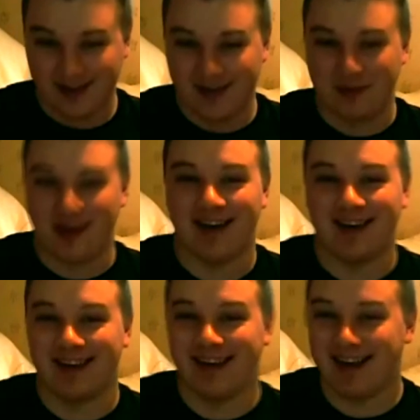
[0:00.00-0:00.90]
a pain
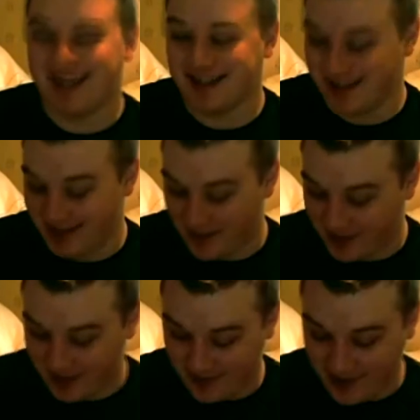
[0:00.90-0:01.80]
in the ass, it's
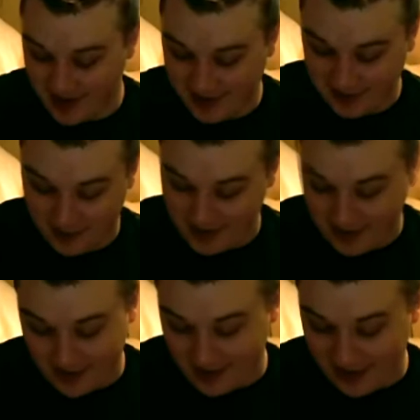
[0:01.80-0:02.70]
absolutely massive, but
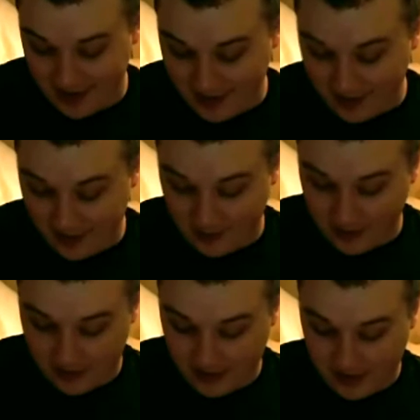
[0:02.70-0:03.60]
if you
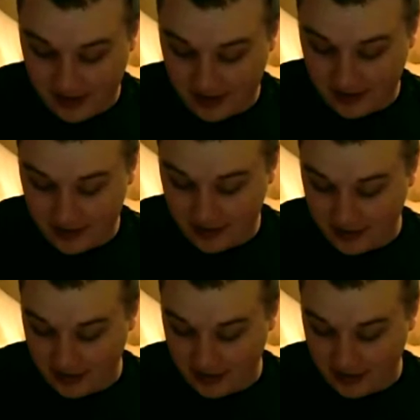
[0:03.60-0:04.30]
guys want it, I'll do it.